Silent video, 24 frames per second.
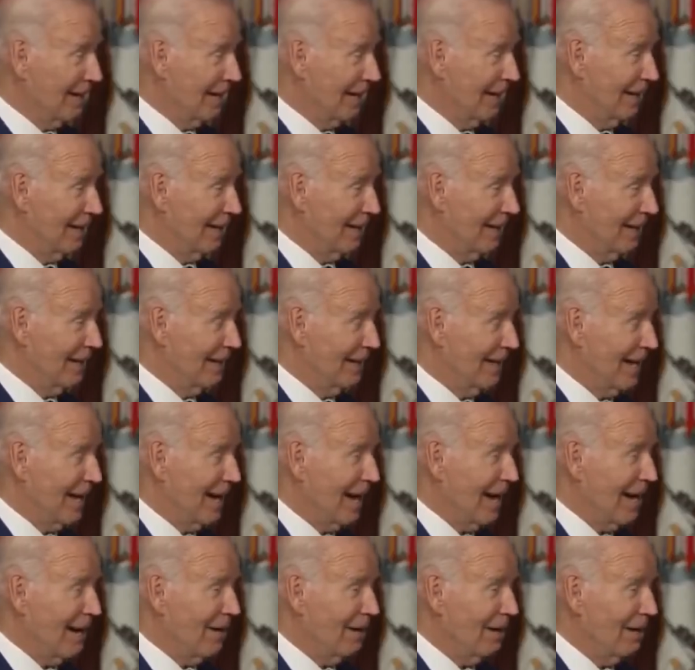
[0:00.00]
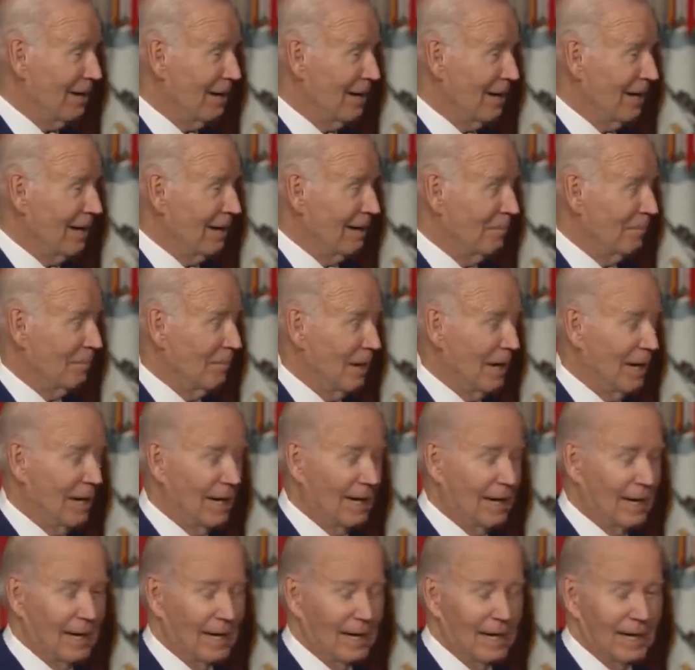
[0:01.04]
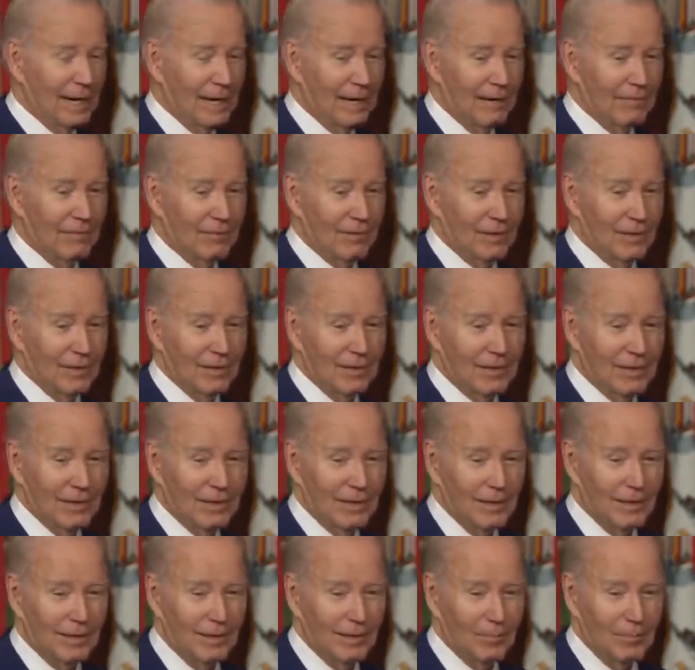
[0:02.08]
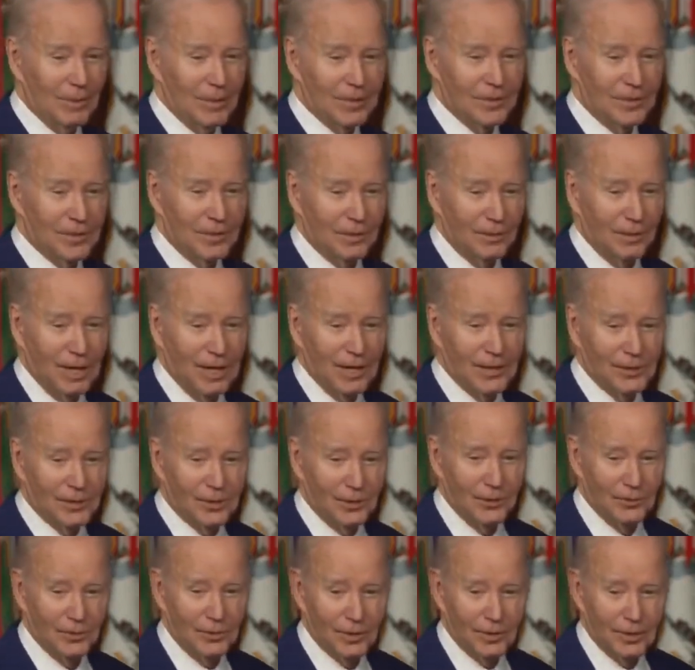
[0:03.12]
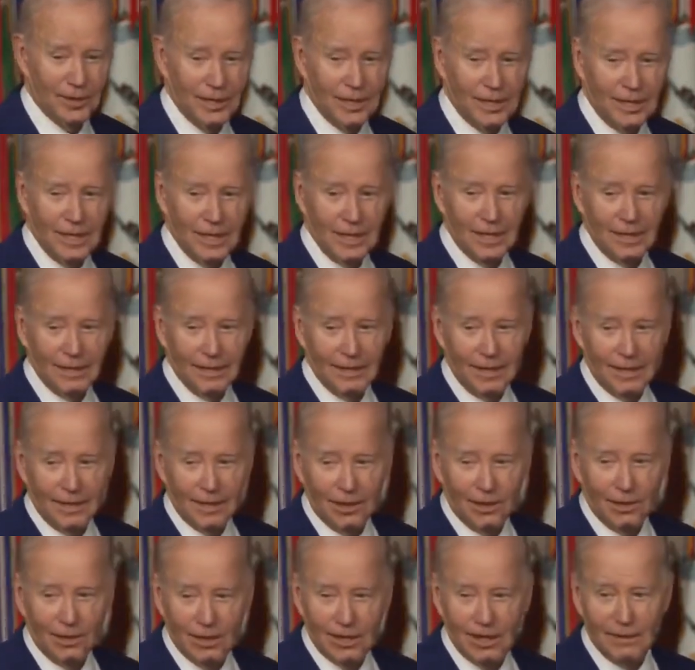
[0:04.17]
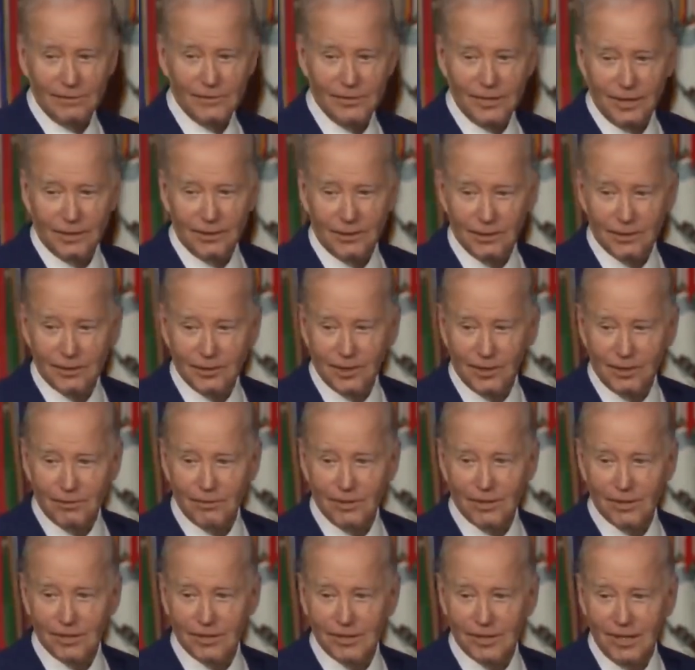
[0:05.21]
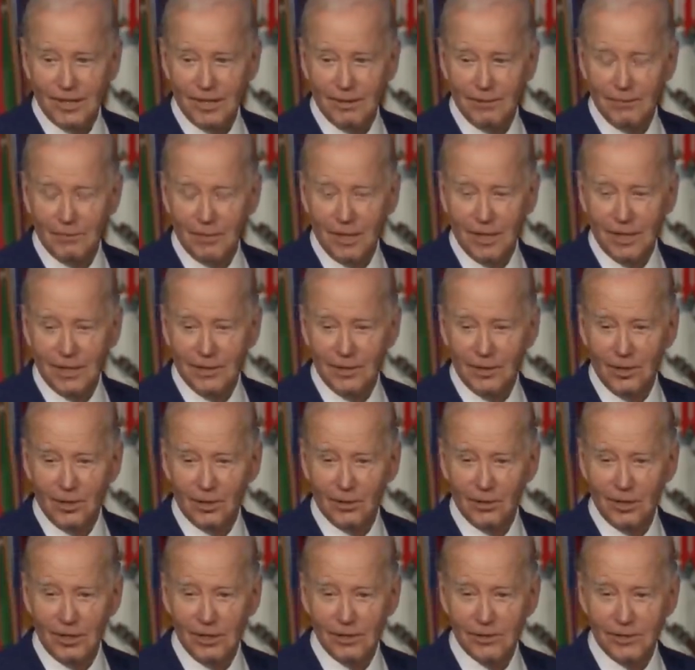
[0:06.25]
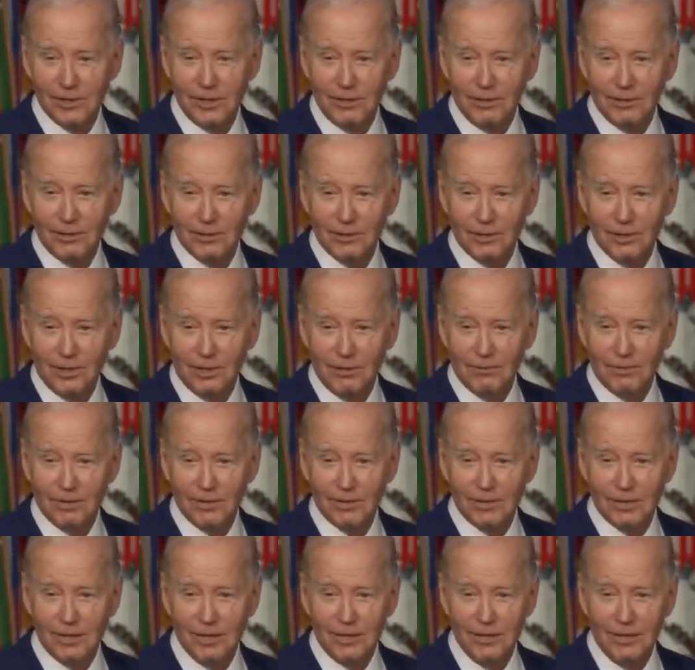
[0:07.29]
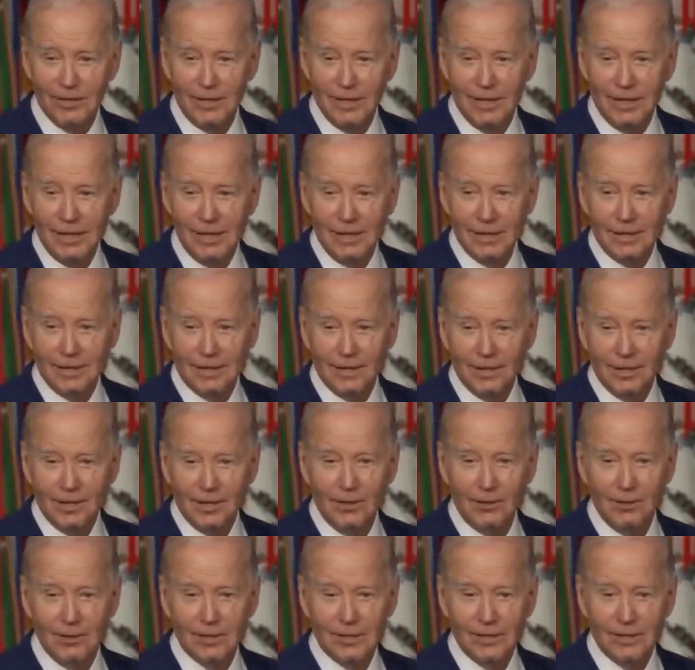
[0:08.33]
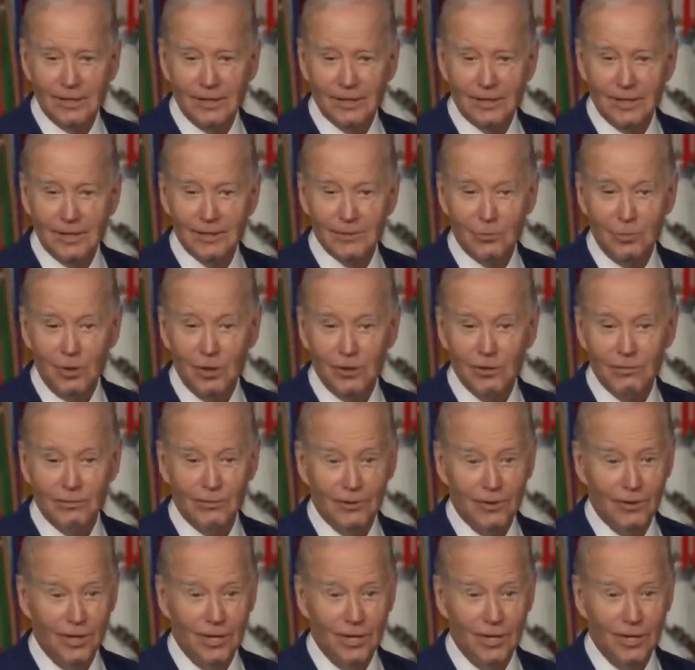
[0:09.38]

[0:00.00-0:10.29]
uh, and now my, I have a bunch of grandchildren. They all have Secret Service, and my daughter has Secret Service, and you know, it's, it's just wonderful.